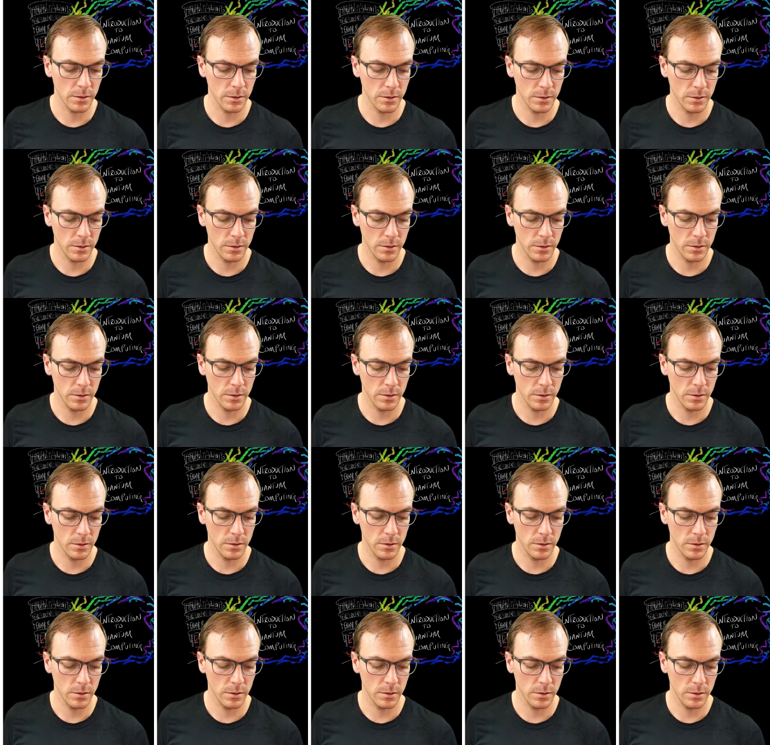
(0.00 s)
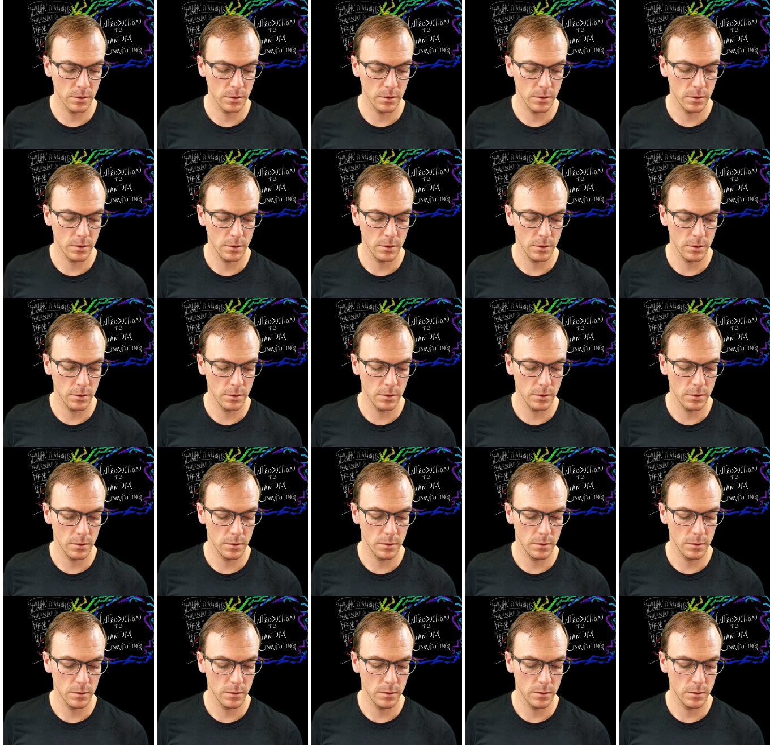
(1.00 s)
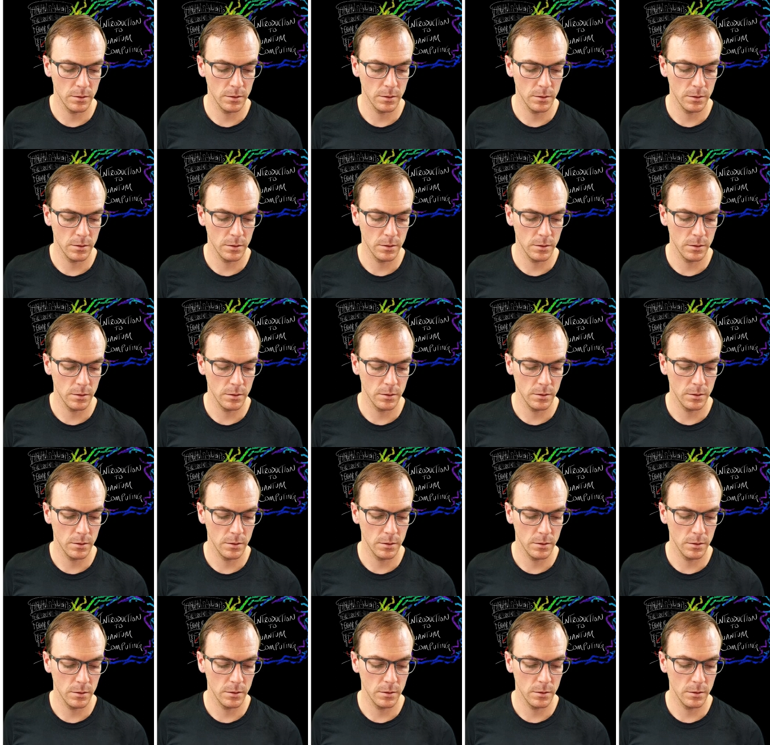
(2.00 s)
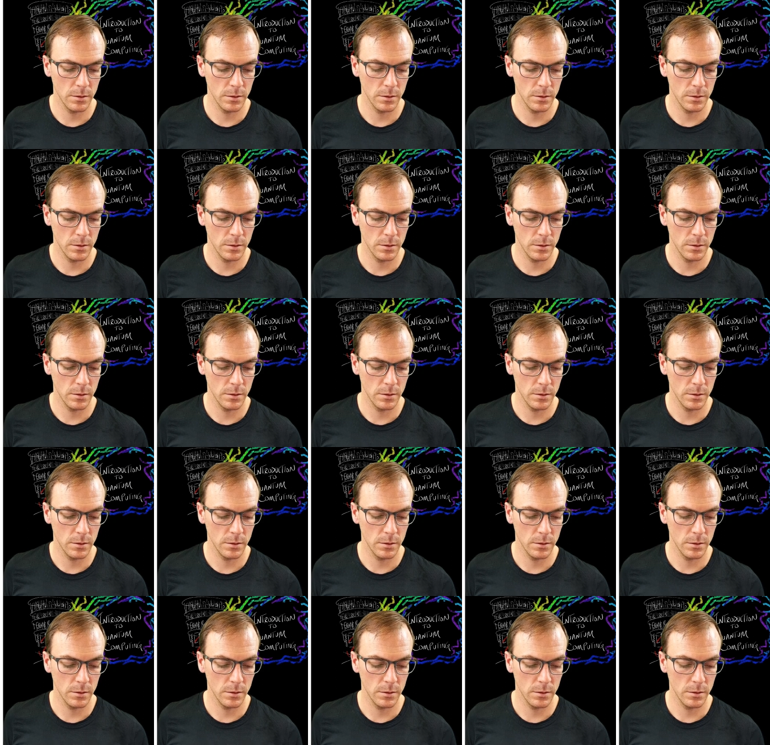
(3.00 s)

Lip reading: No one is speaking in this clip.